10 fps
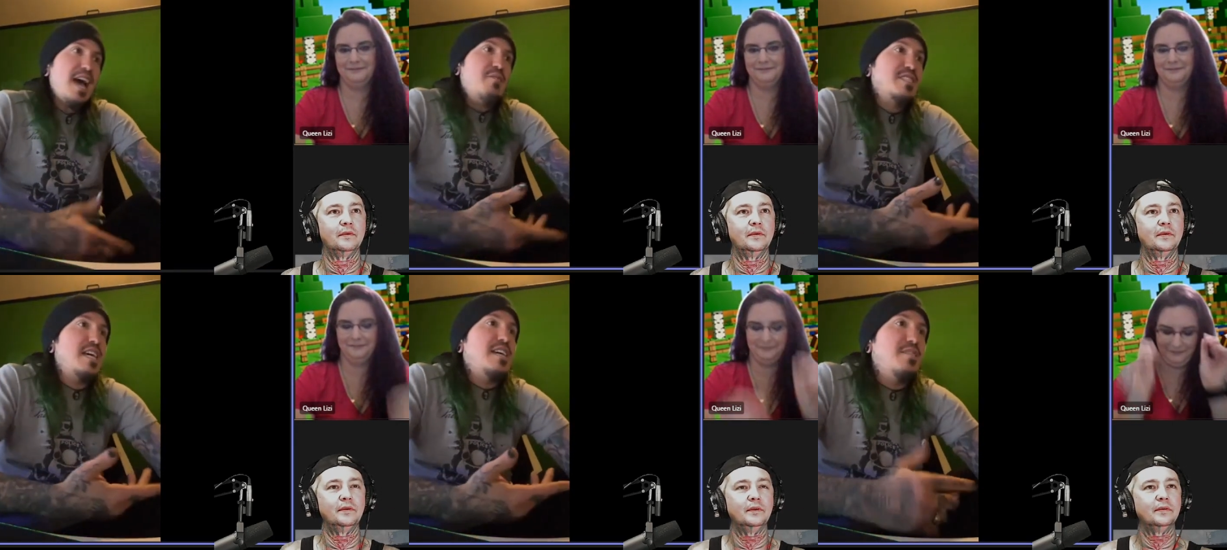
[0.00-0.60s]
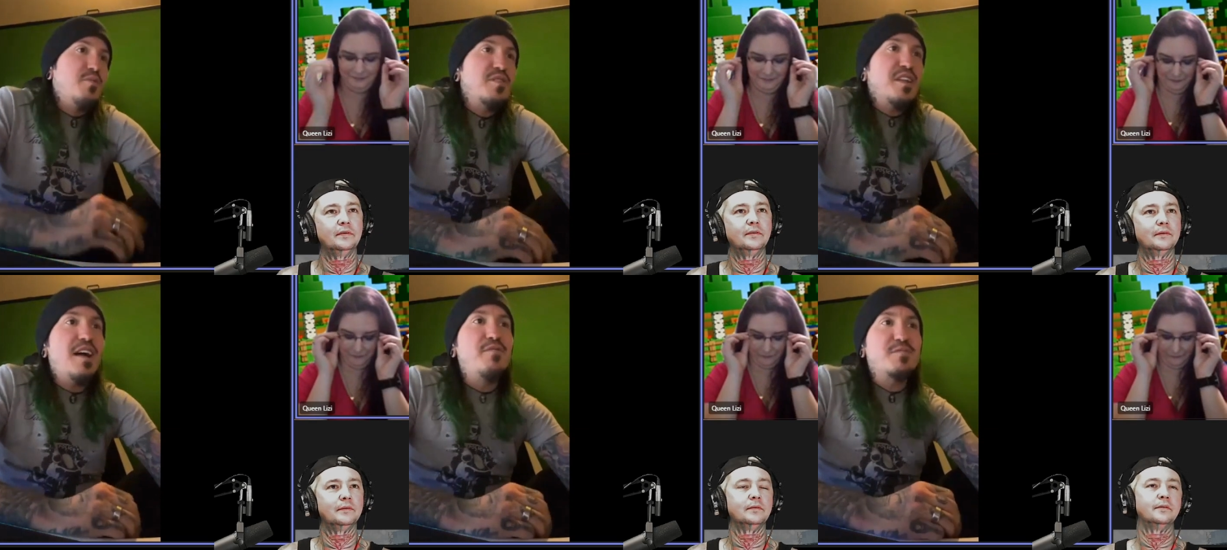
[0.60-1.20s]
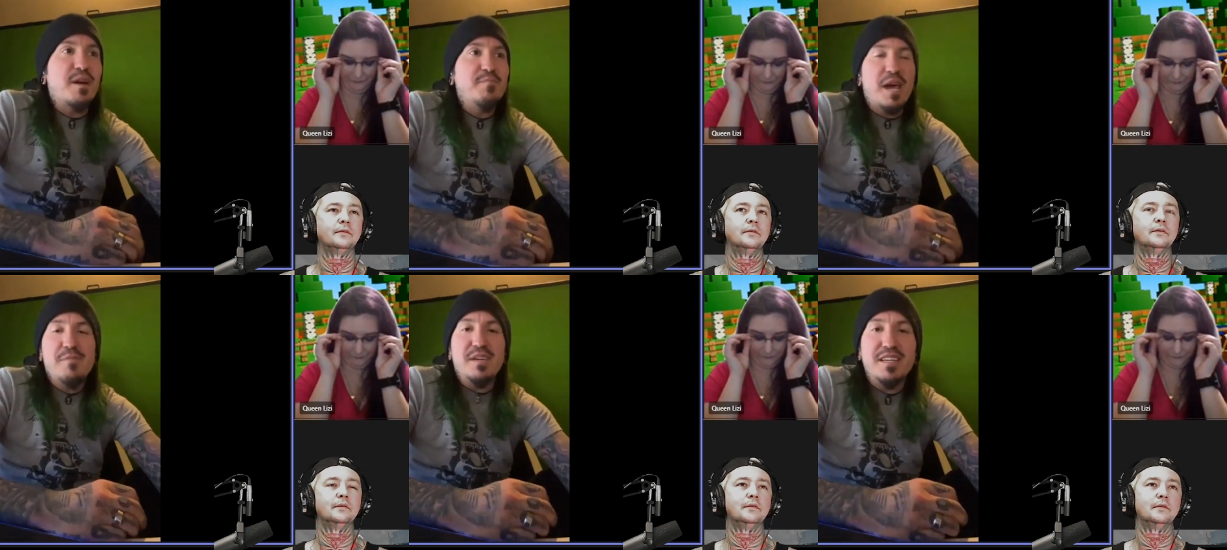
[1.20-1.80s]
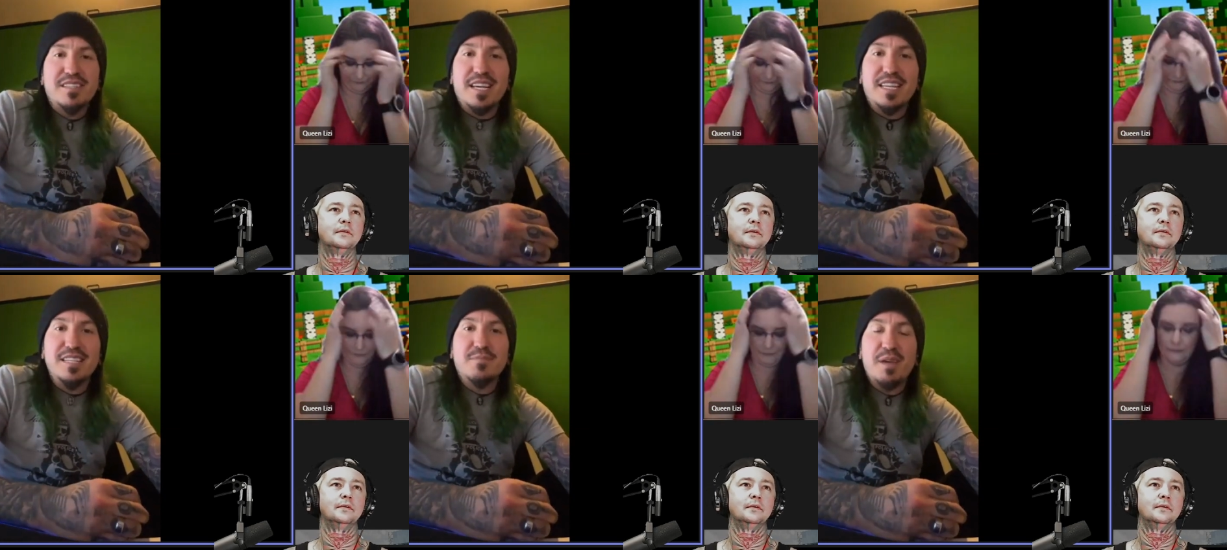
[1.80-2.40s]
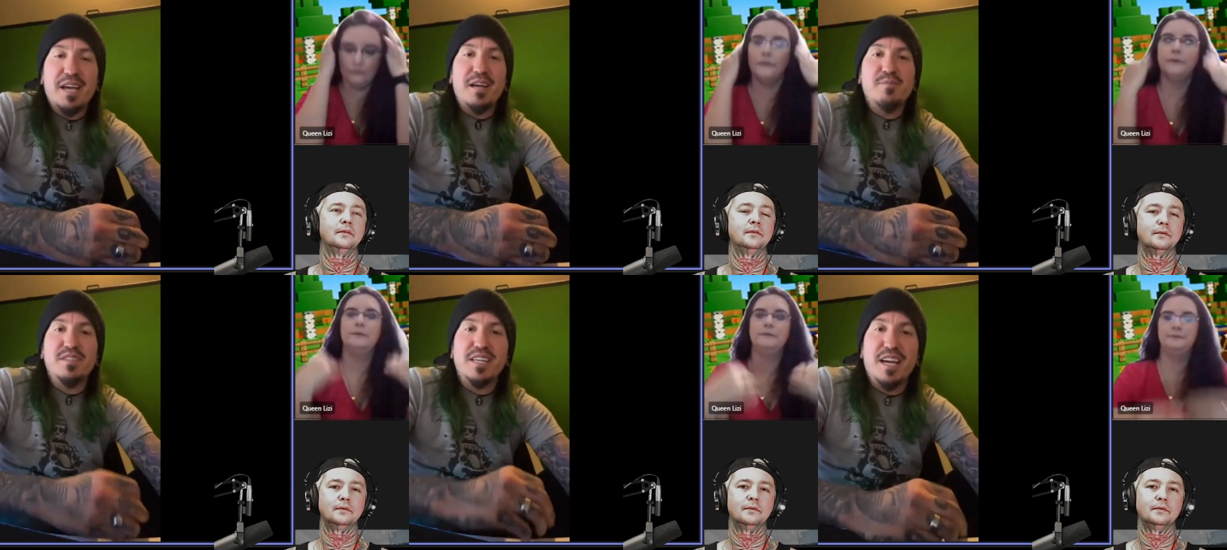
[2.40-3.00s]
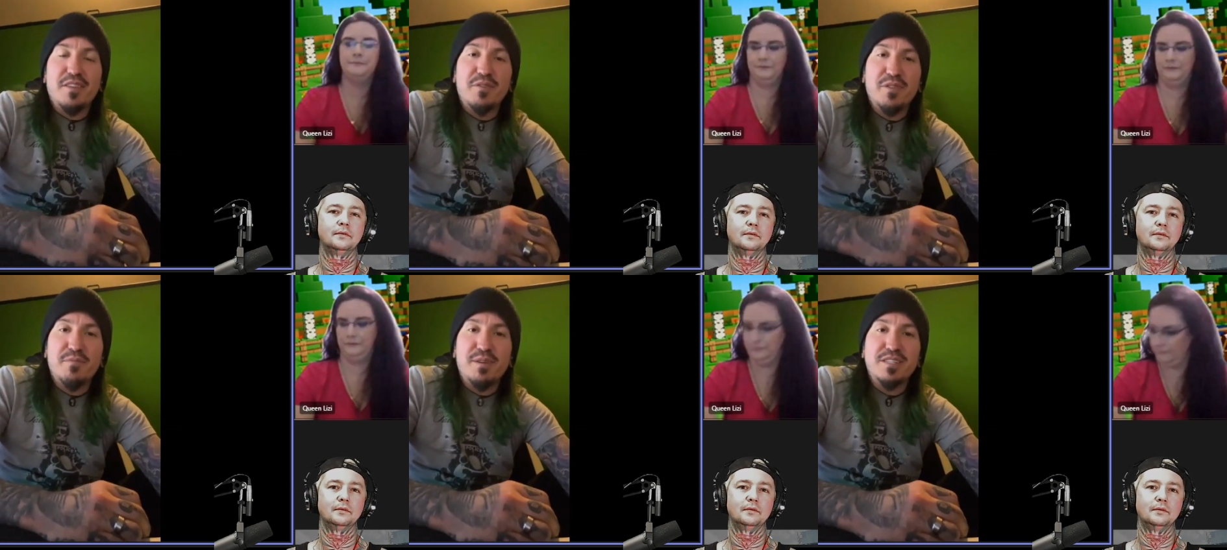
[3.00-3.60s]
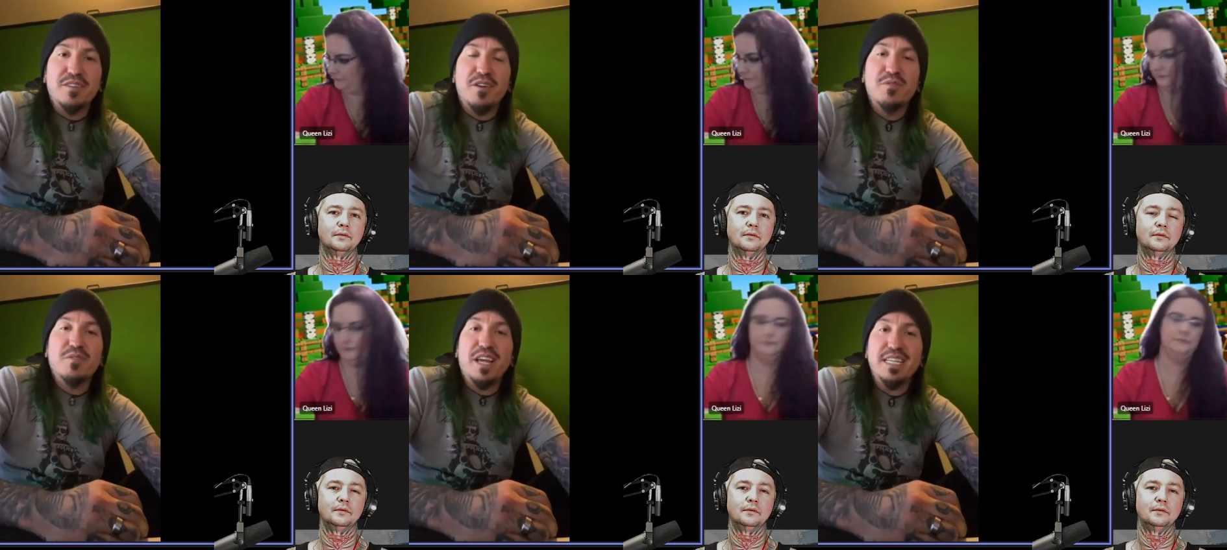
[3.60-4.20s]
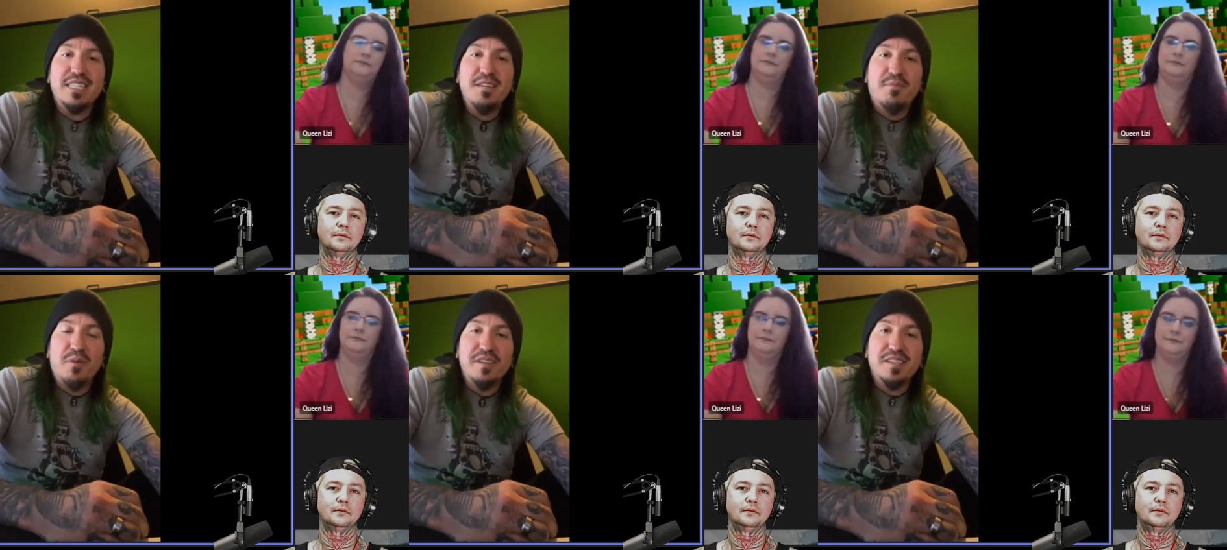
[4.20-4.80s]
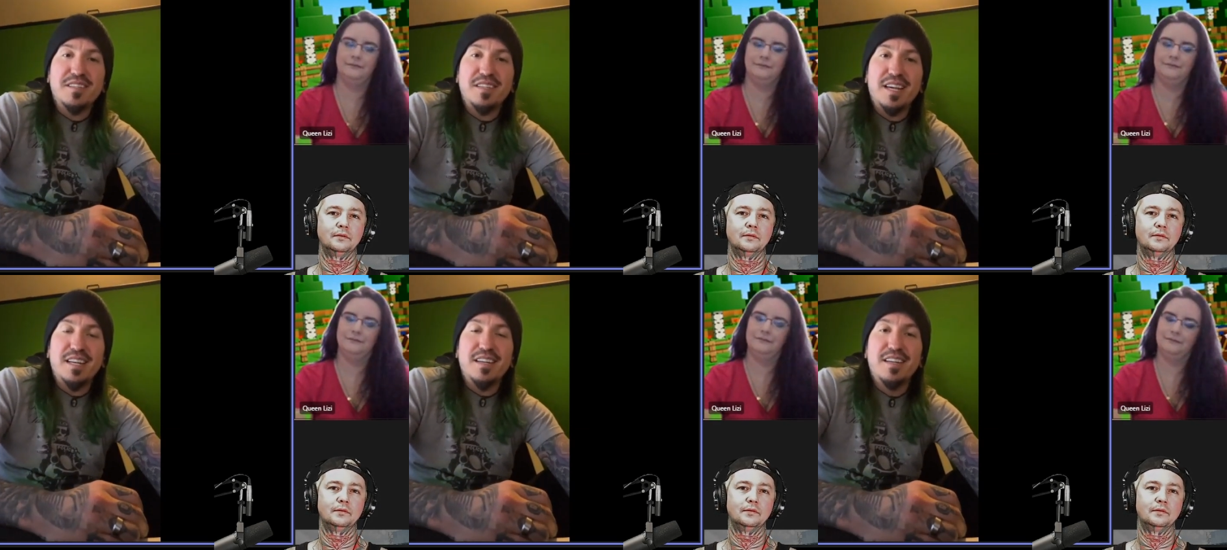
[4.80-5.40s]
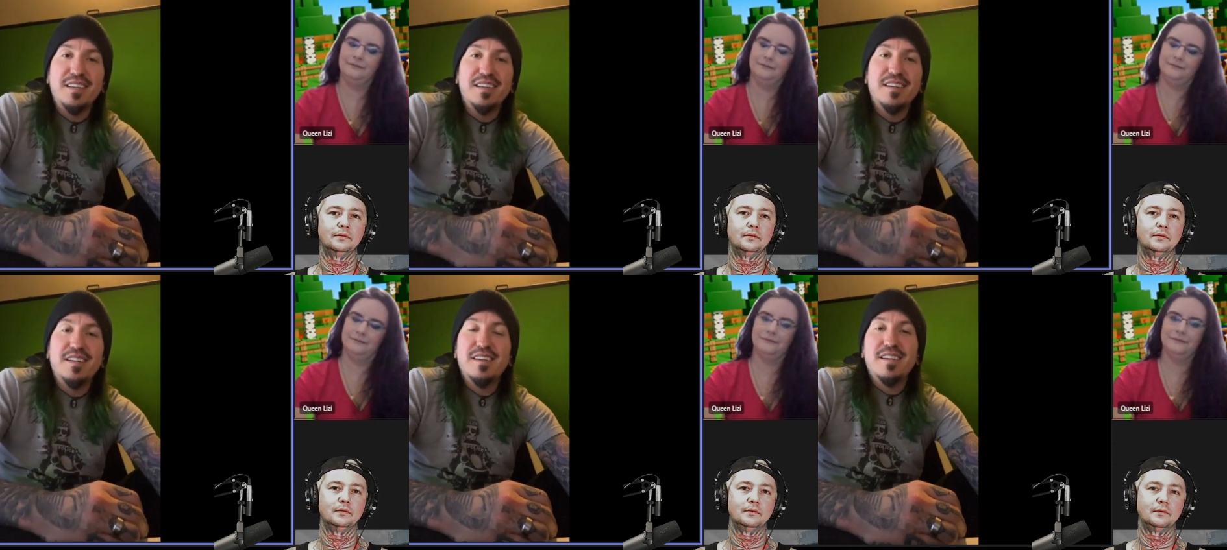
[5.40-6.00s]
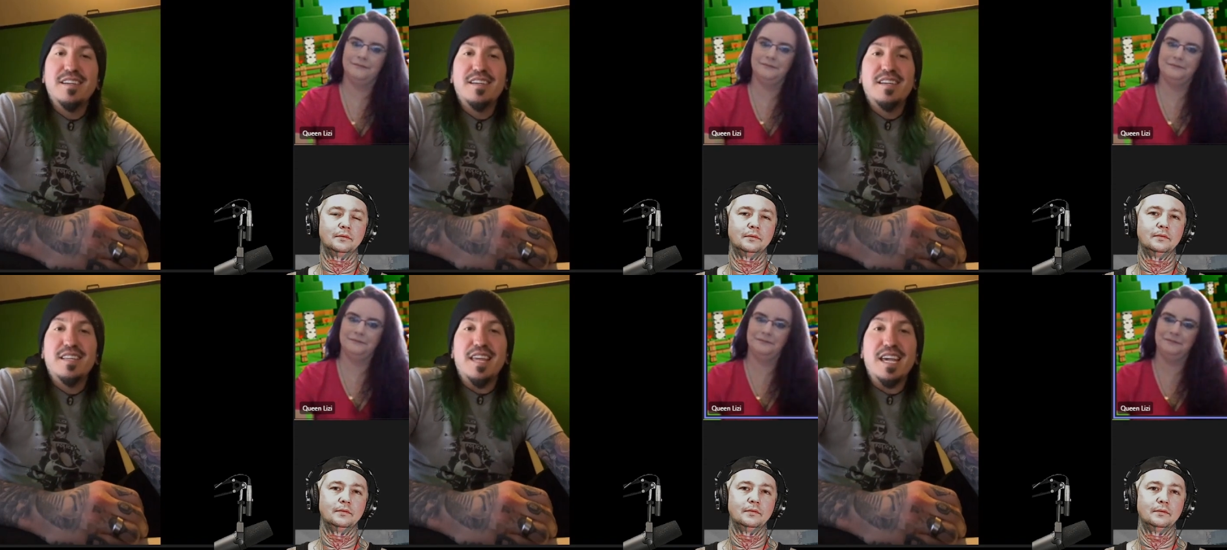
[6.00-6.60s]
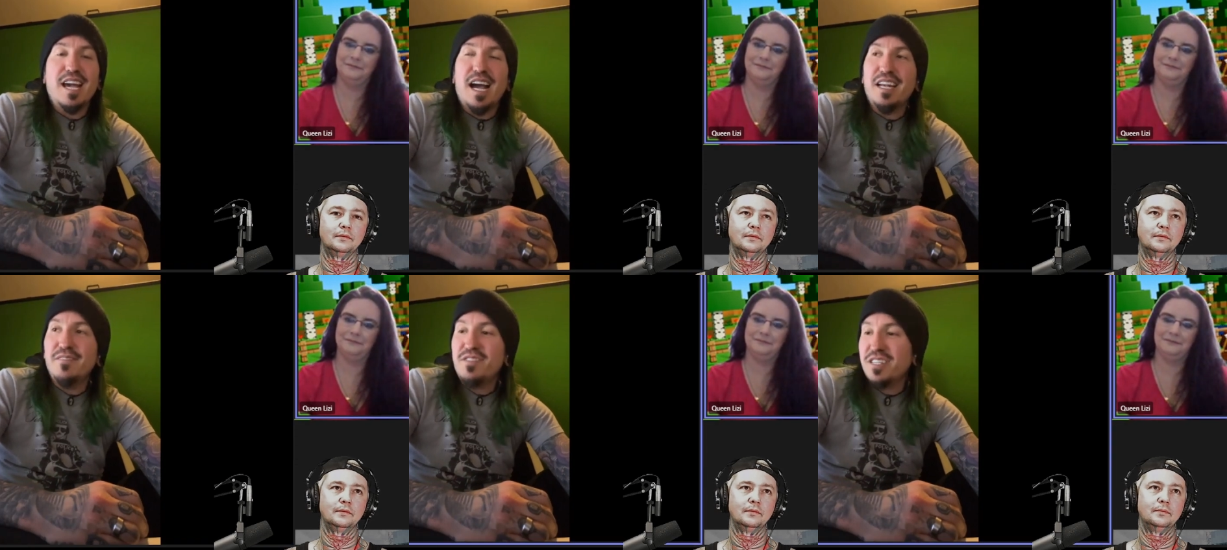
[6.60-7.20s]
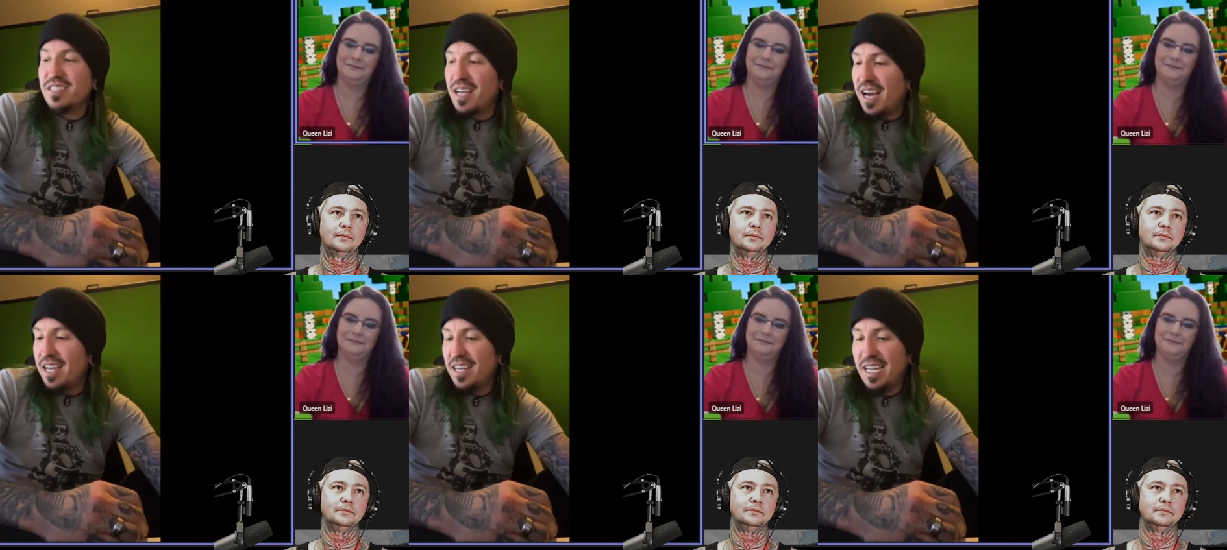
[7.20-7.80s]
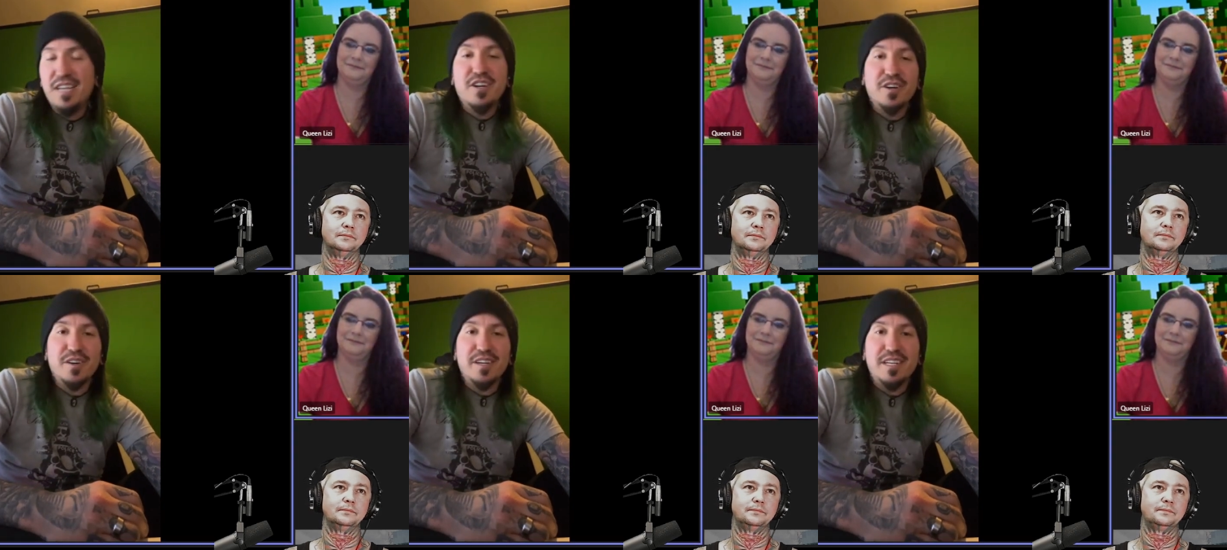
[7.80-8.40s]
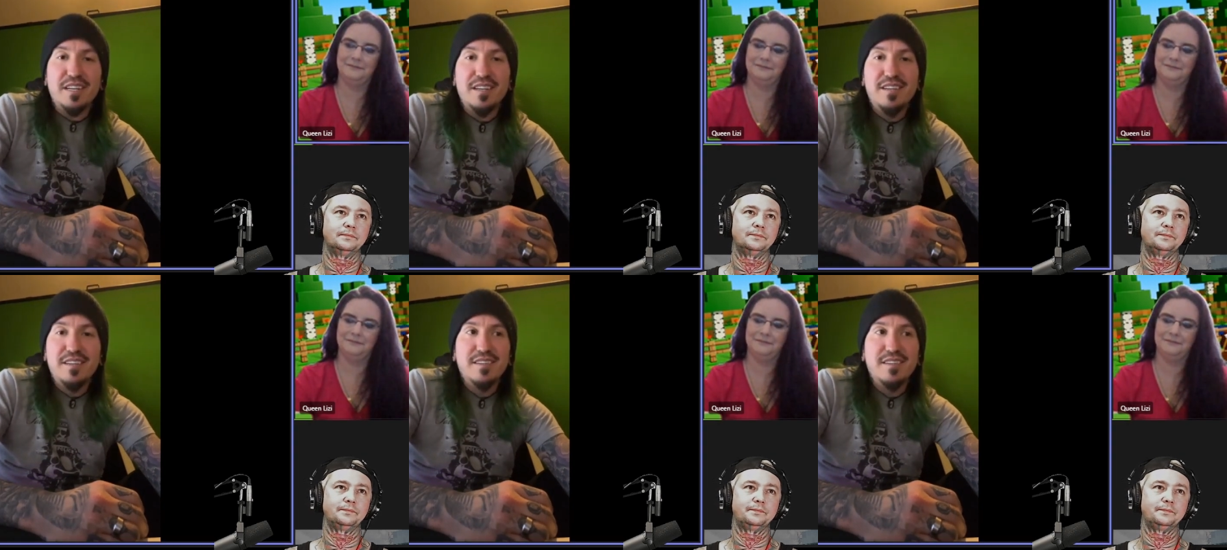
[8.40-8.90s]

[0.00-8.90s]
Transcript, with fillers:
Speaker 1: Yeah, it was like Word Alive was my baby. It's like this band I put together with a bunch of local AZ boys and then they kind of just got eager and